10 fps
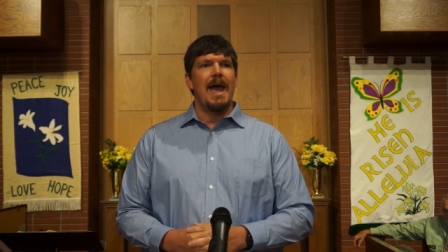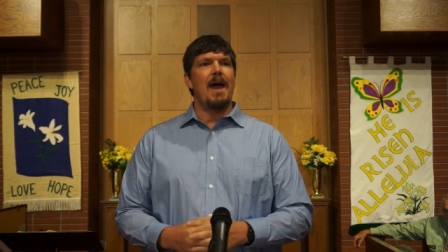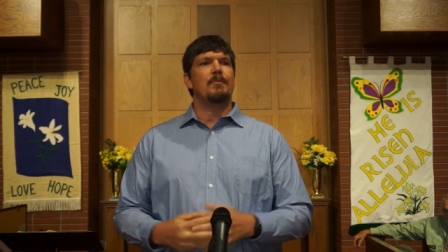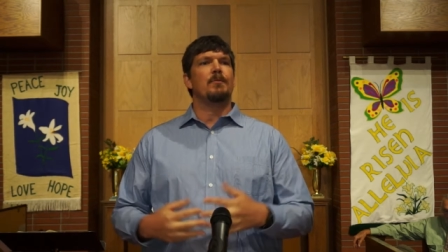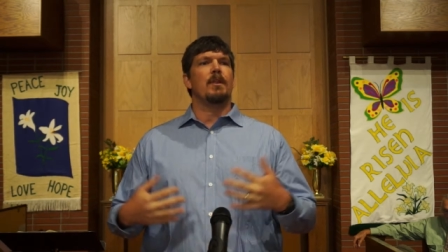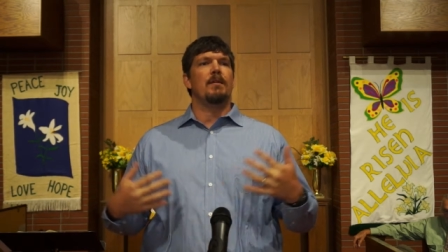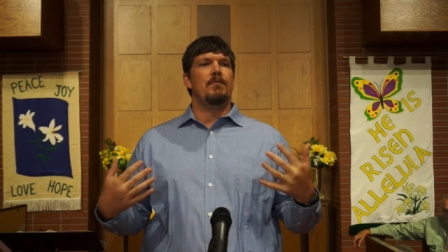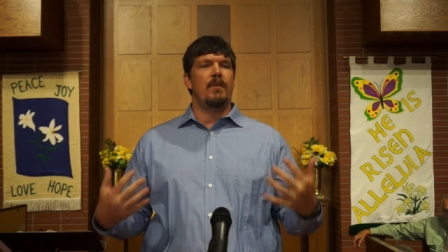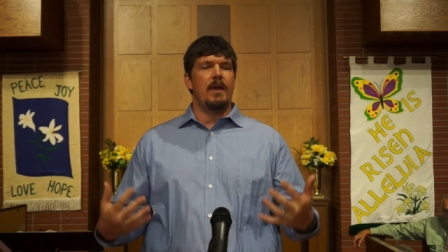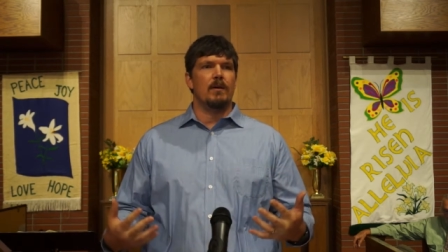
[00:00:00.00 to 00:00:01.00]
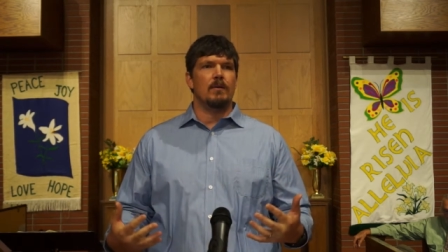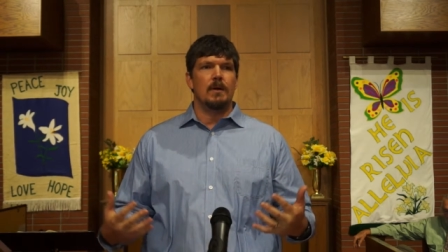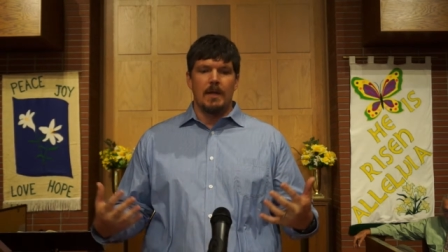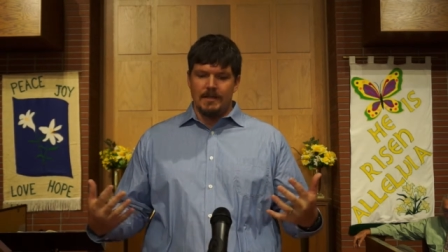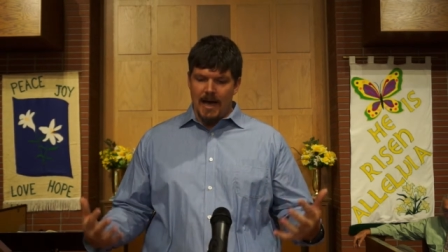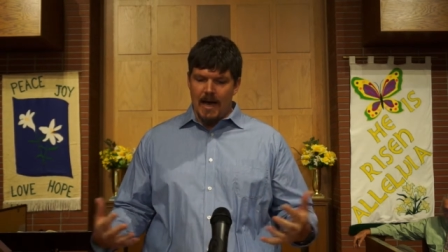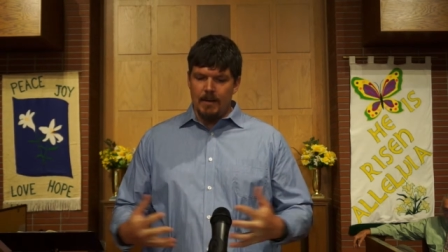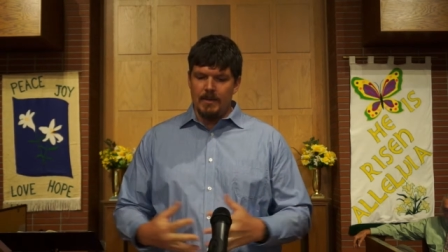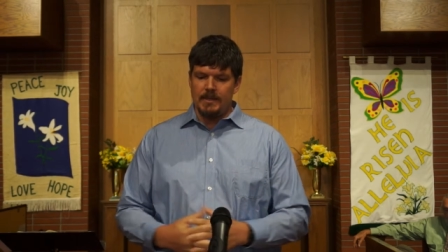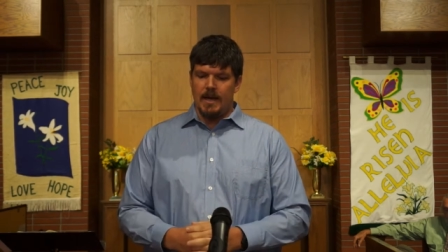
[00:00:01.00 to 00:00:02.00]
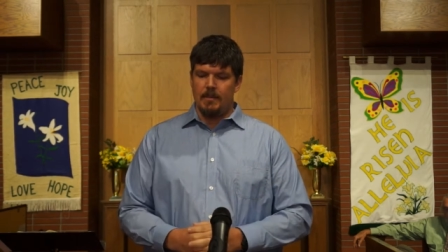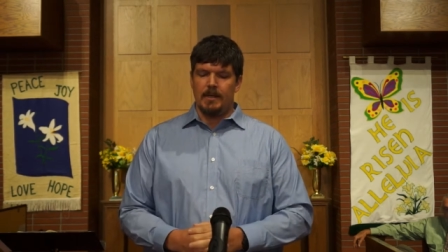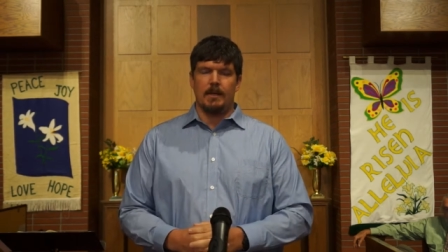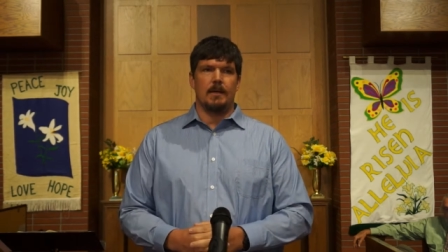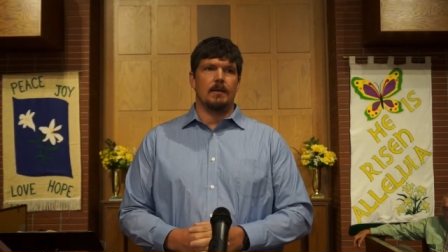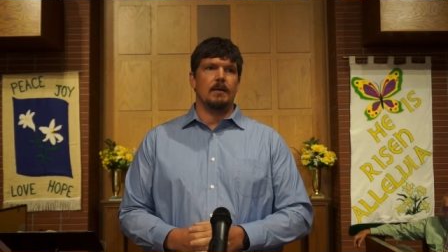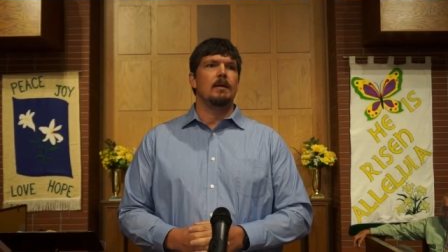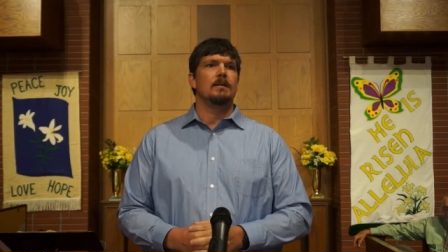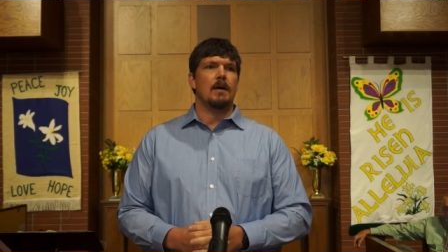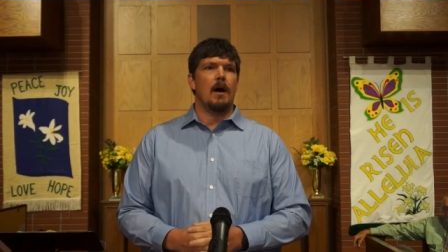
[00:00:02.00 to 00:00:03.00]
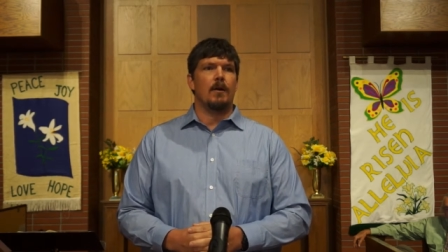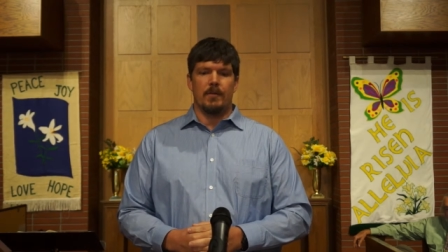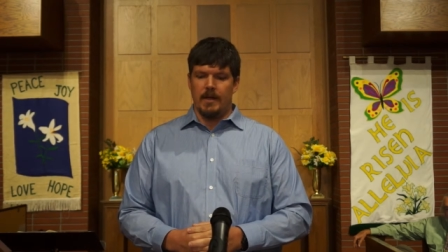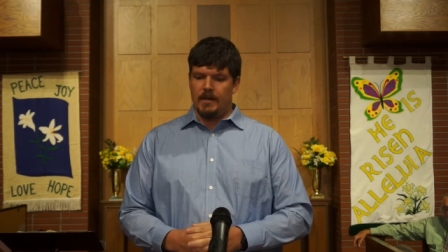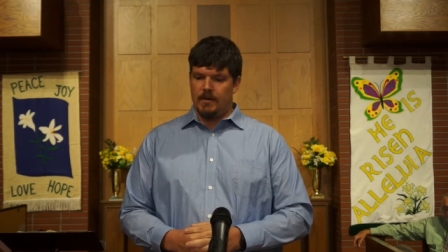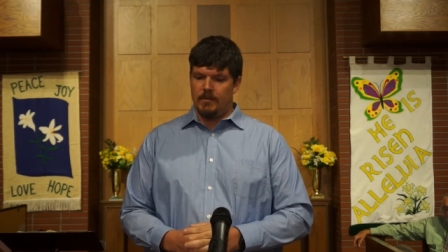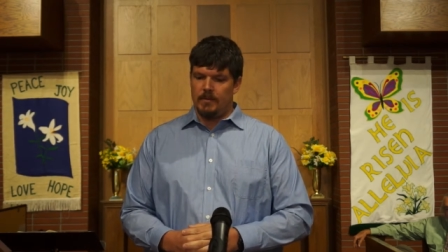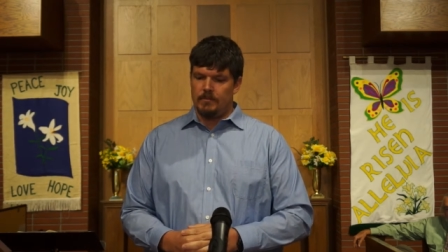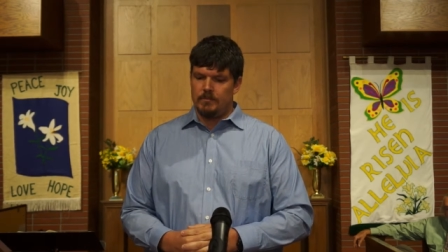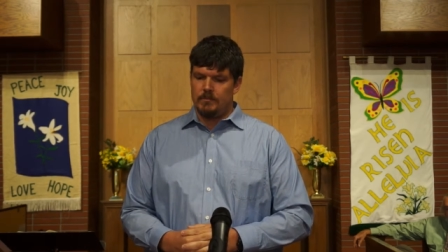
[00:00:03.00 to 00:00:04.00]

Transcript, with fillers: after they fail time and time again to honor that covenant.